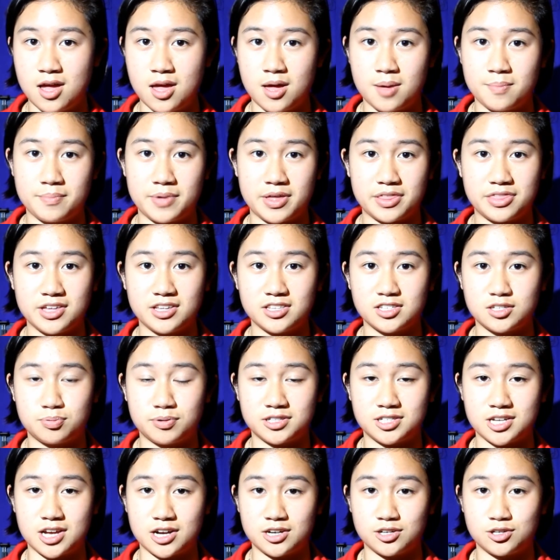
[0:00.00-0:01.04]
methane's
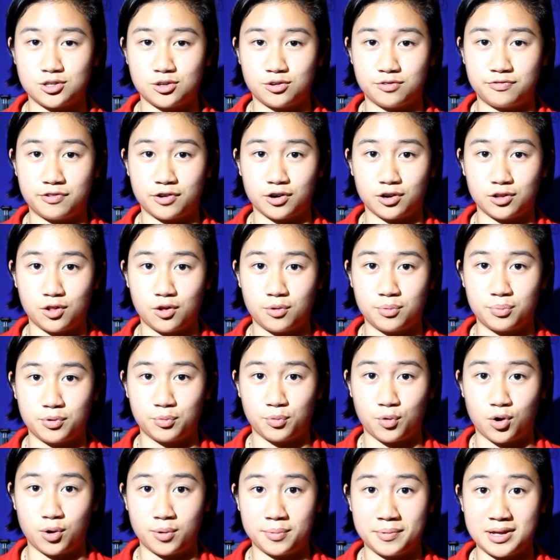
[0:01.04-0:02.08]
potential for global
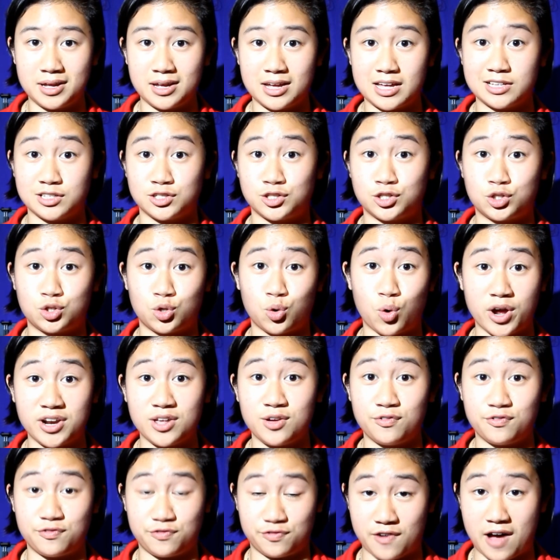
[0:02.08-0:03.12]
warming is
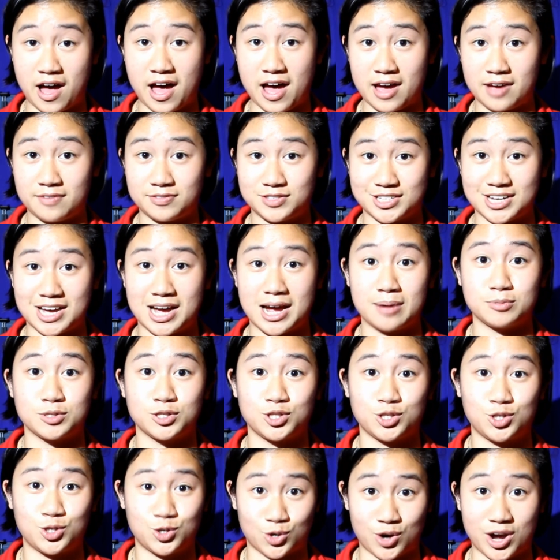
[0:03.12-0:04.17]
25 times
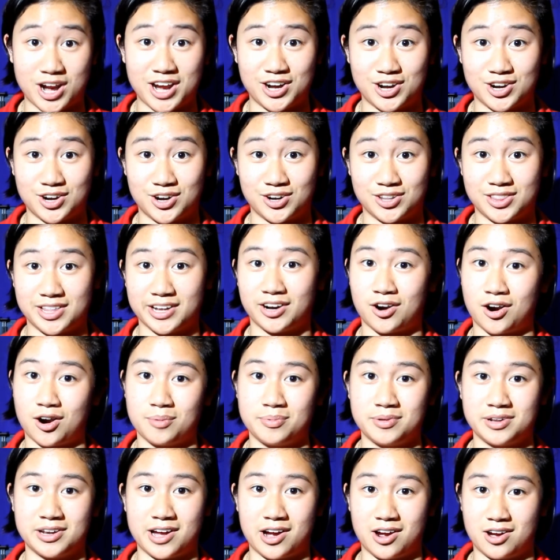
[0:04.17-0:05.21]
greater than
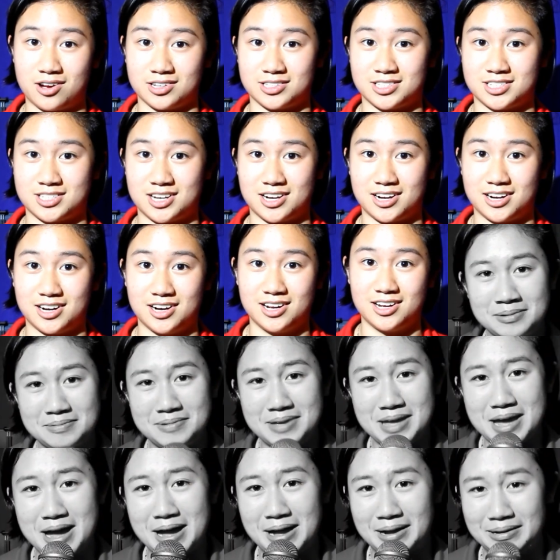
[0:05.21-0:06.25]
carbon dioxide.
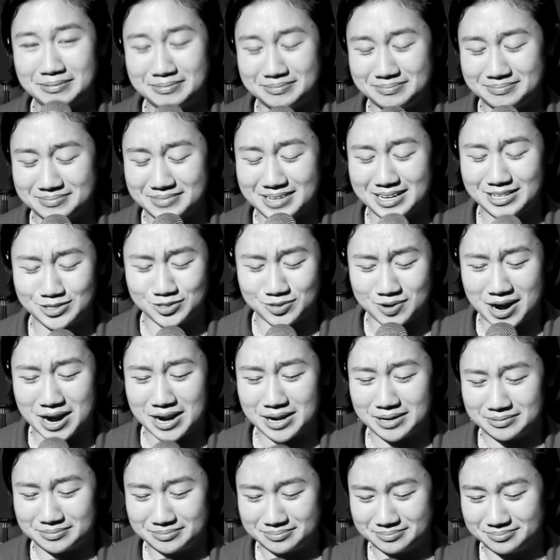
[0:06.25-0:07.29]
Yeah, that's
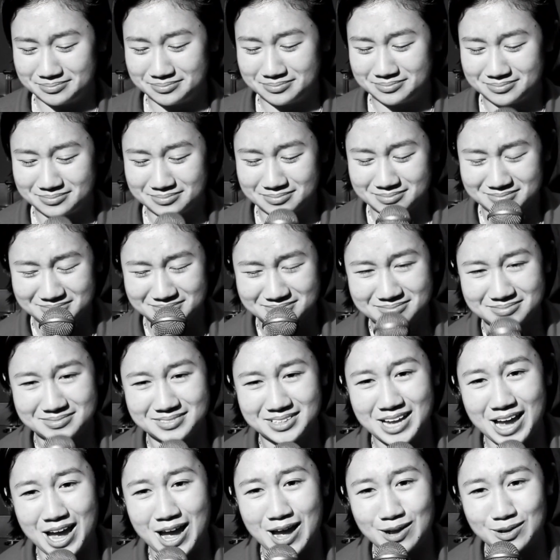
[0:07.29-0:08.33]
right.
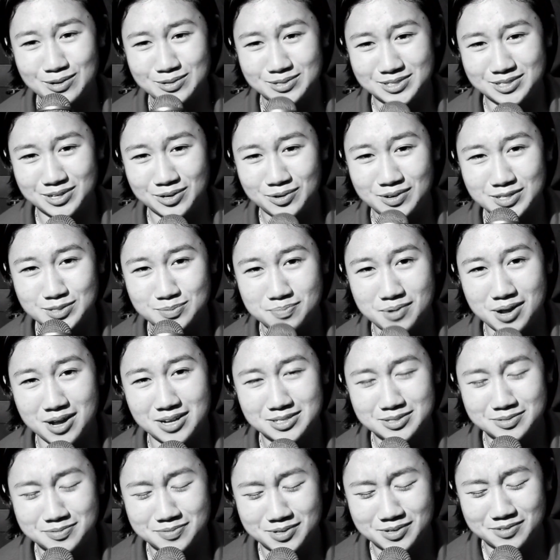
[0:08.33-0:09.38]
Cows are
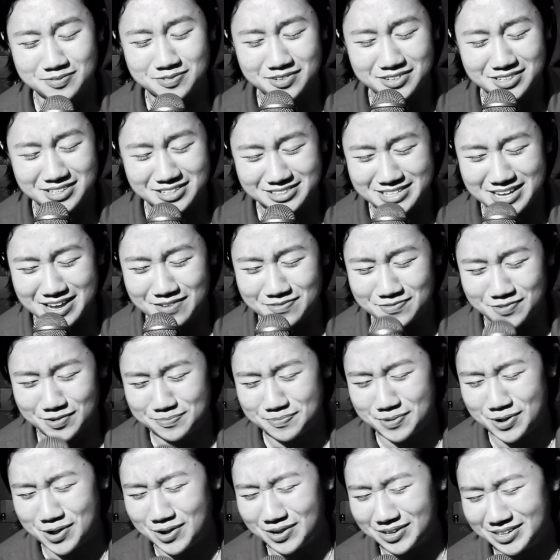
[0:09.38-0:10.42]
responsible for the death of
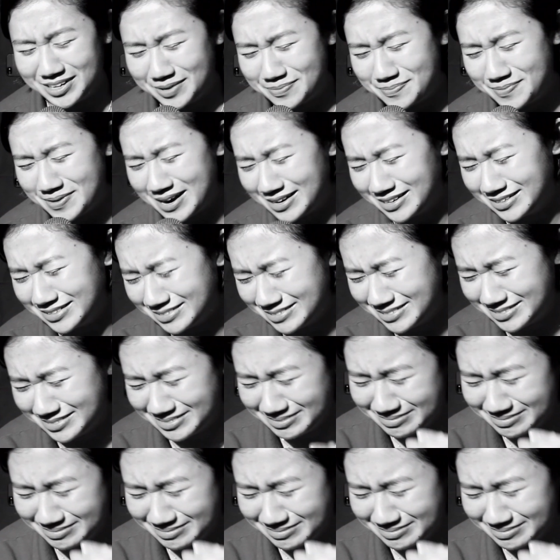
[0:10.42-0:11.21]
polar bears.